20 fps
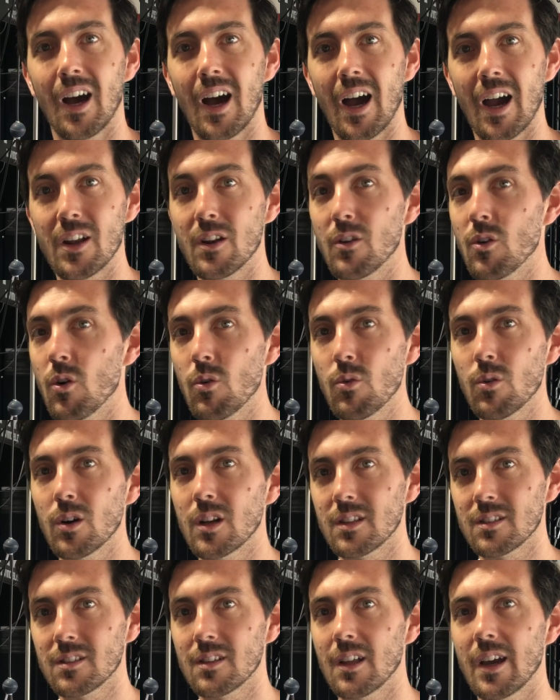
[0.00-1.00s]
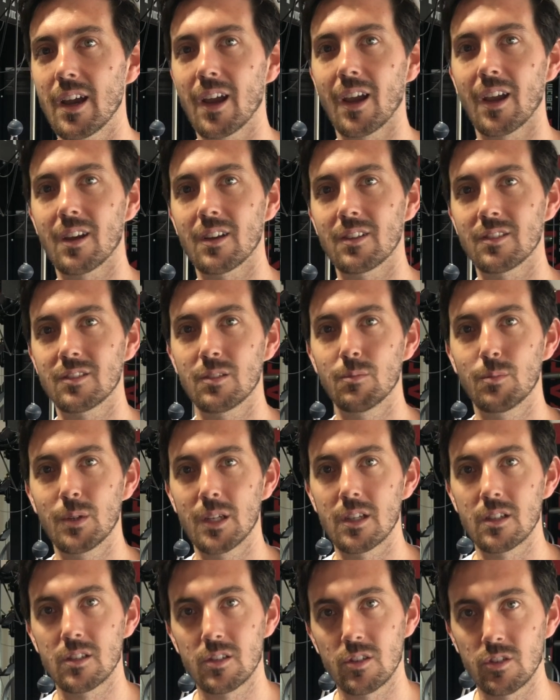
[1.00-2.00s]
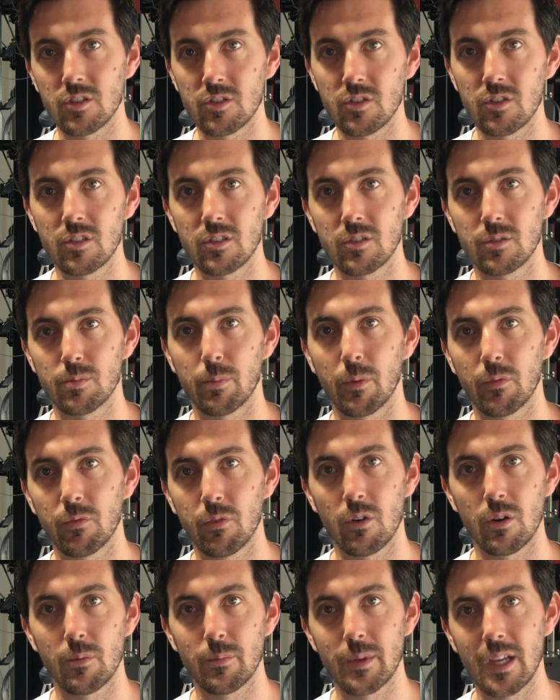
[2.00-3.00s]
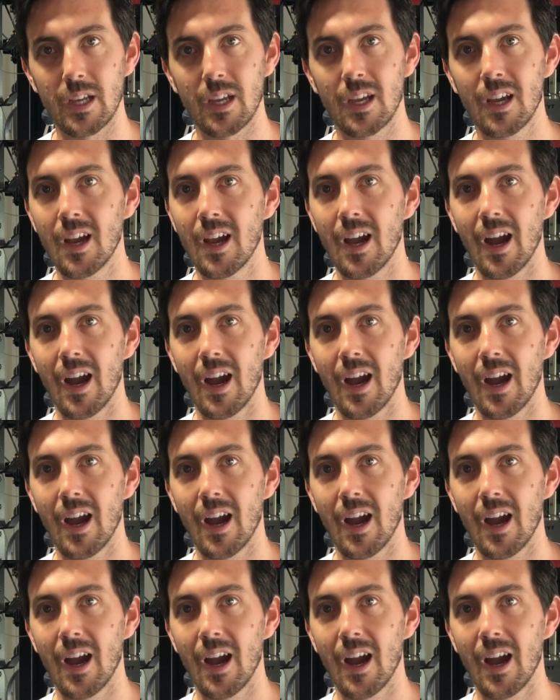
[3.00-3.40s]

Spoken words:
I know what it's like to be in your shoes before me.